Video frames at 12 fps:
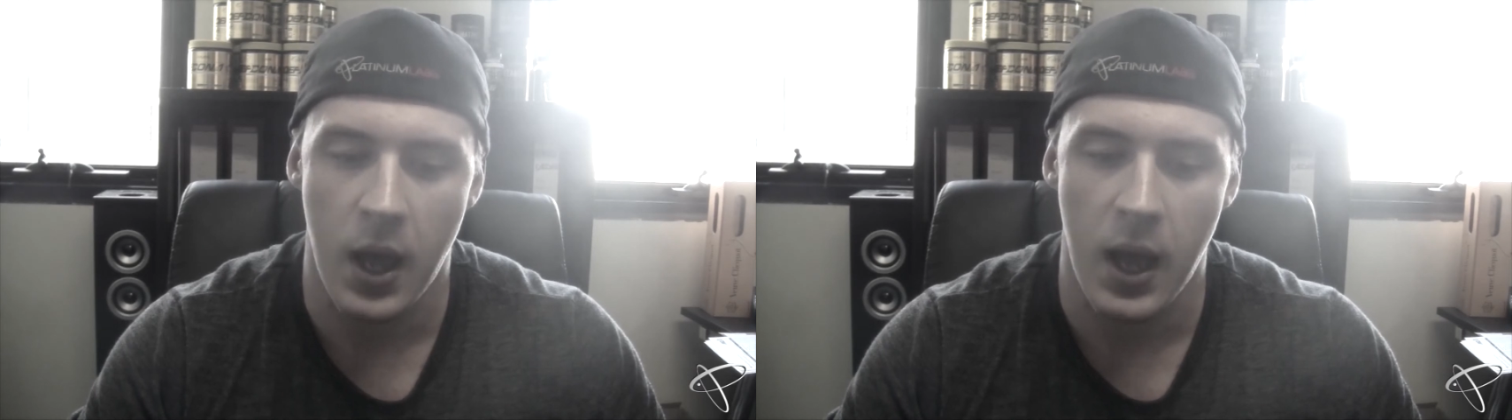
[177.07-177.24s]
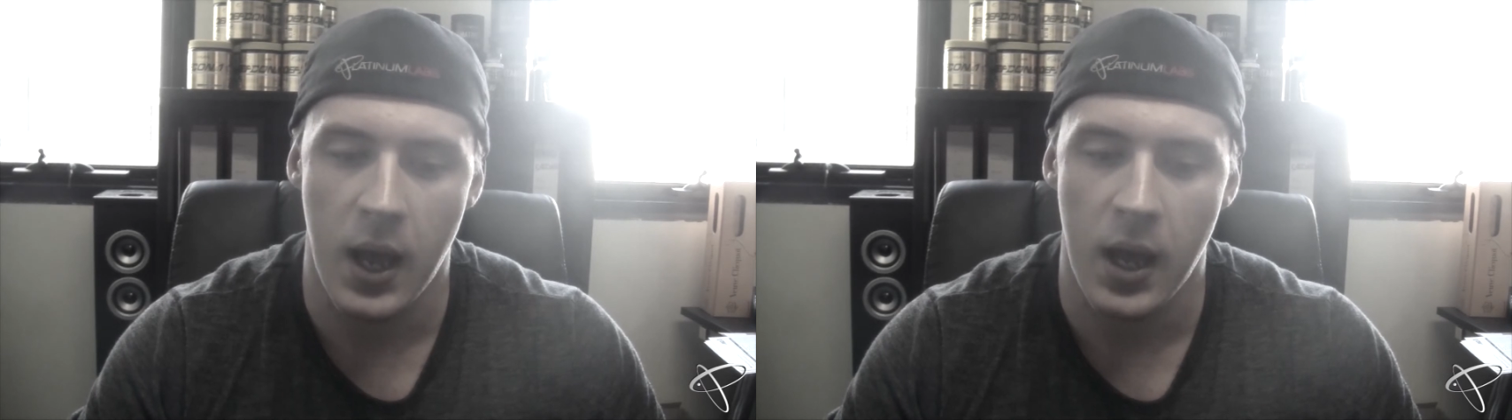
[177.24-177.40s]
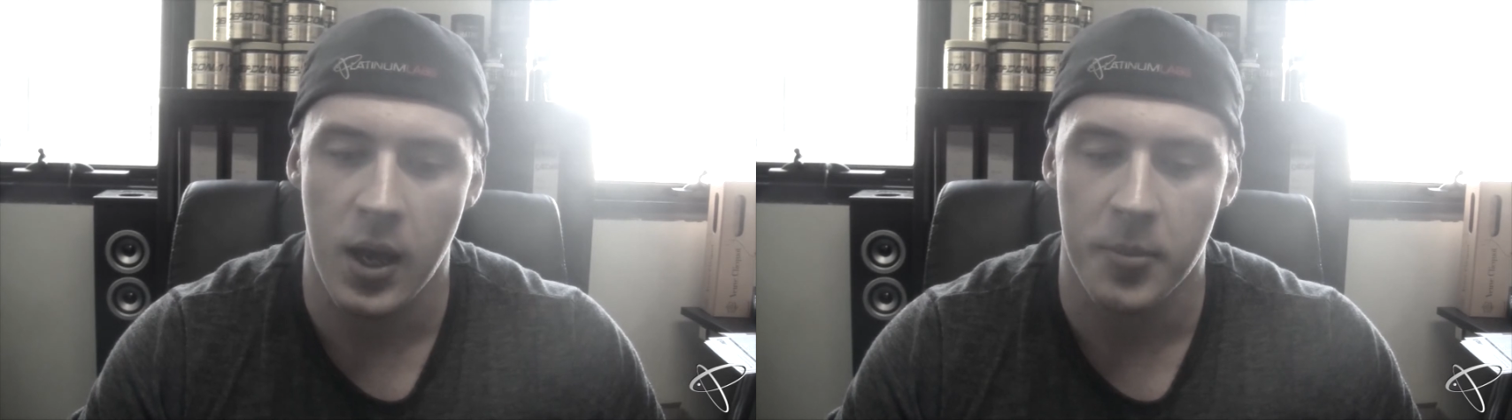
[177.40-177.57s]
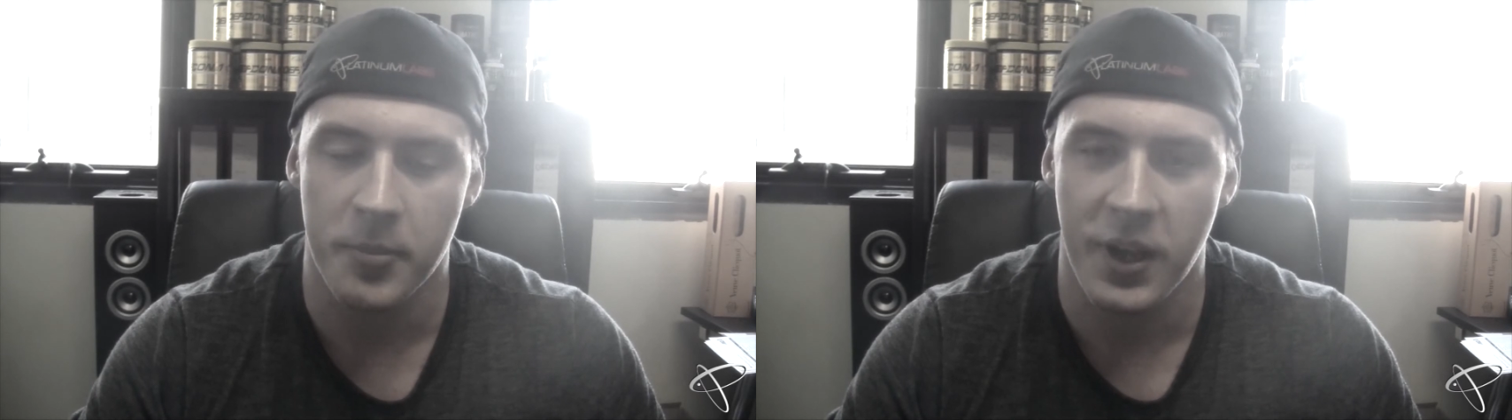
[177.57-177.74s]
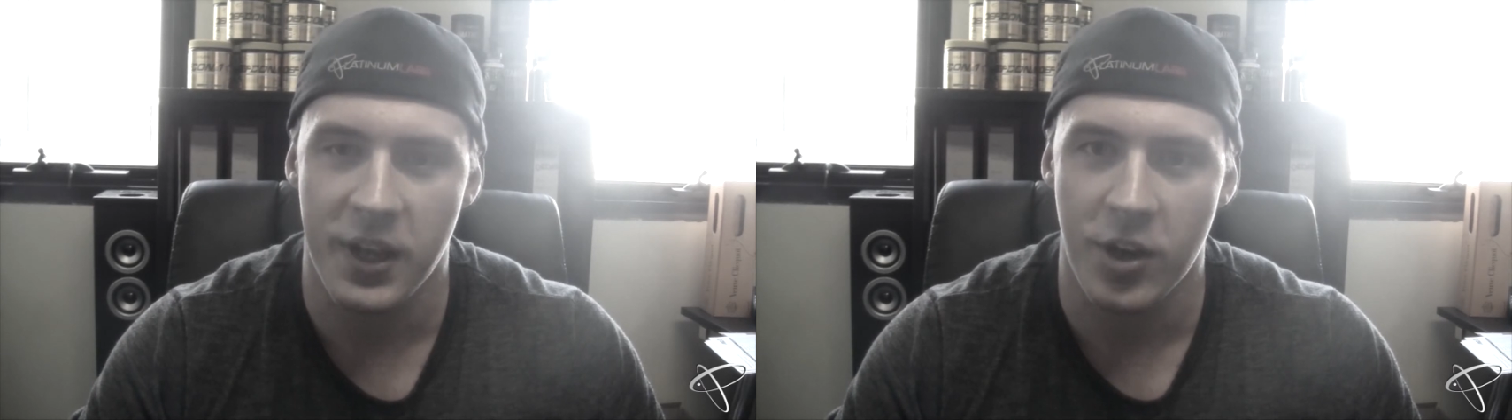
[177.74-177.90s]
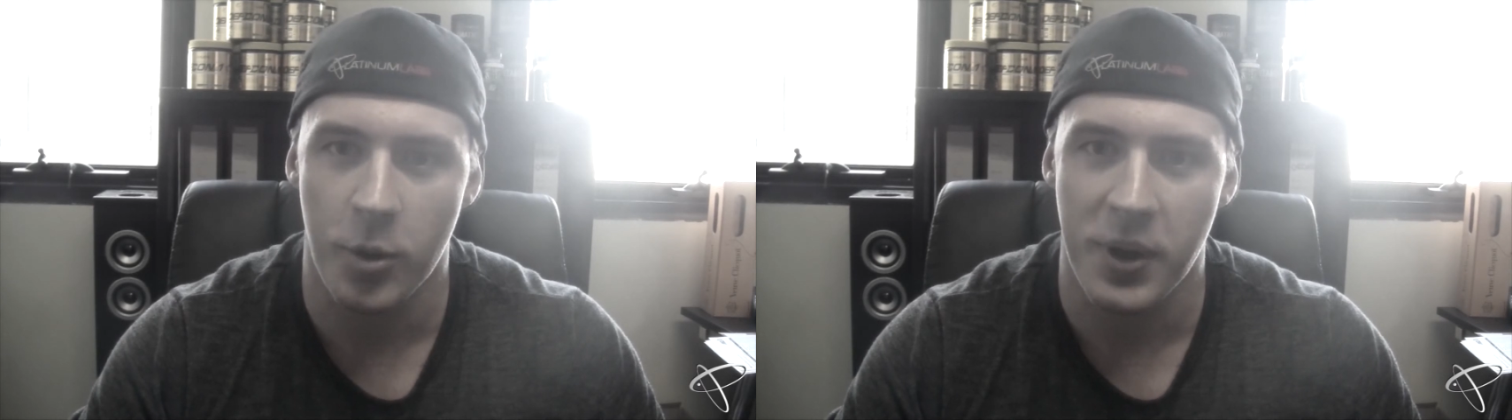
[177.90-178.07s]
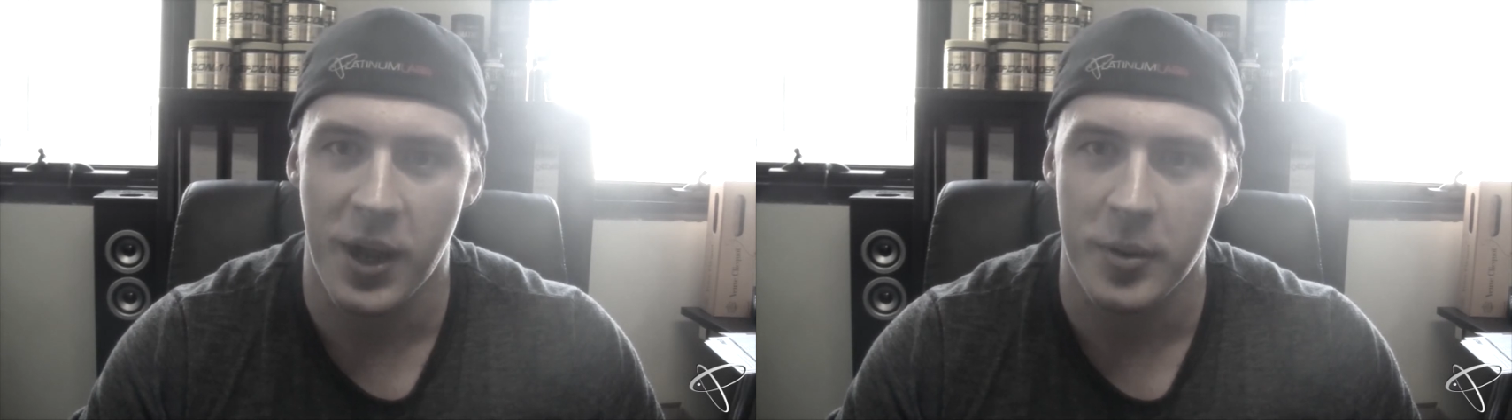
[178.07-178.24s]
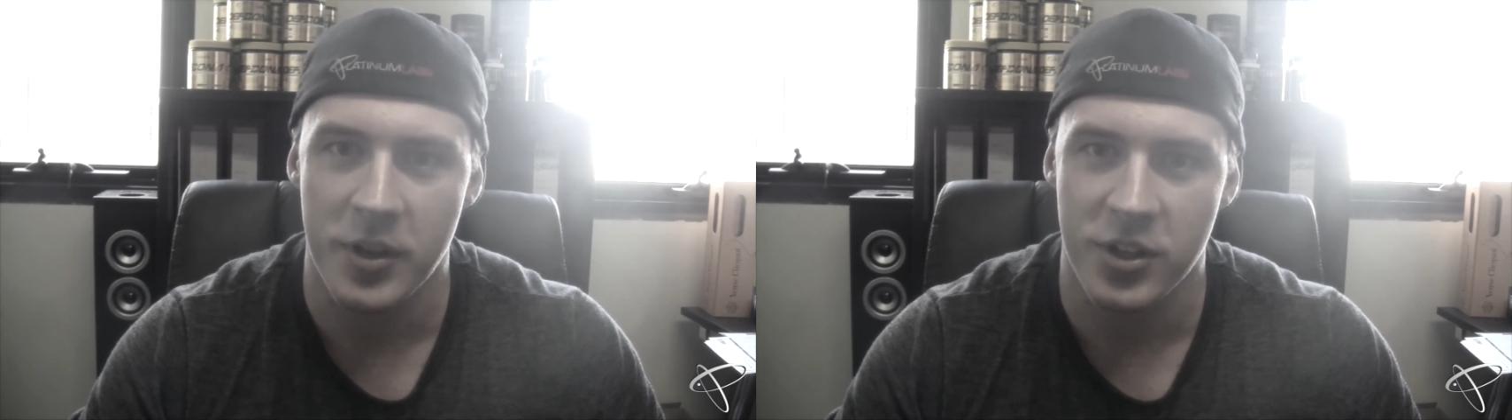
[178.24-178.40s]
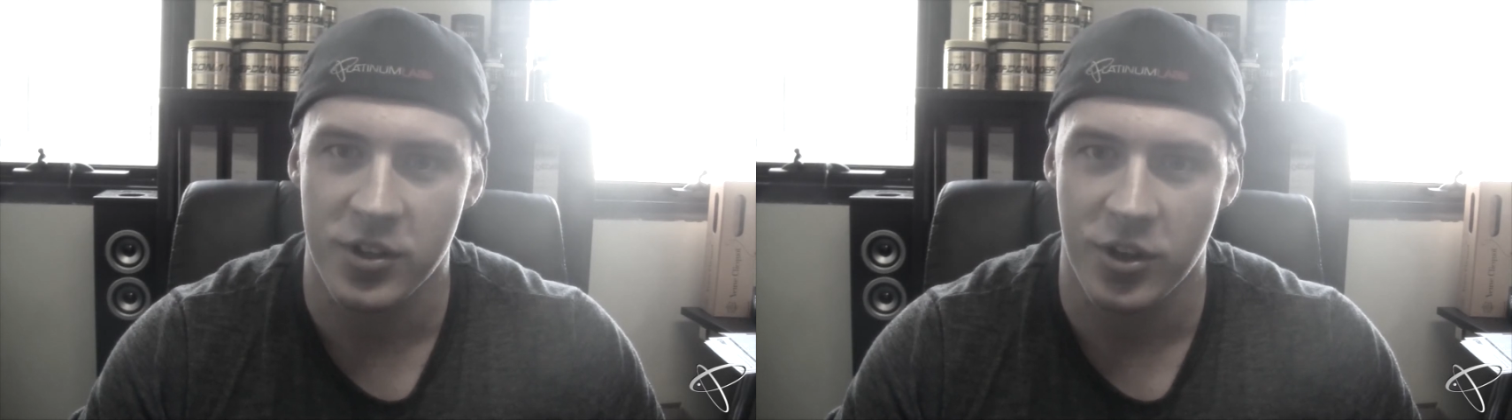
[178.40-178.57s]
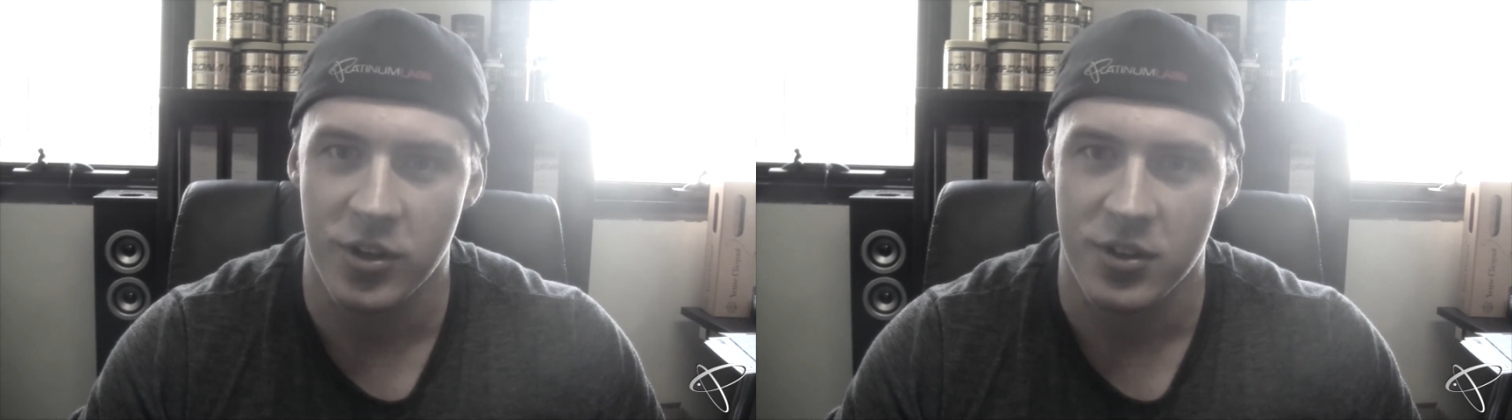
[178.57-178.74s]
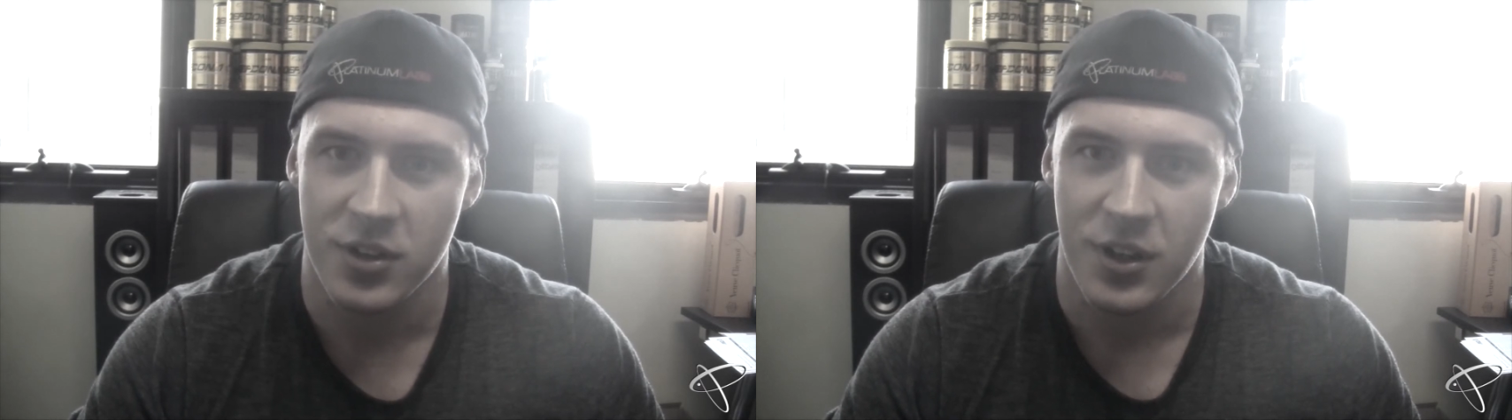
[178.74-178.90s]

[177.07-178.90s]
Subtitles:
and I'll be able to, you know,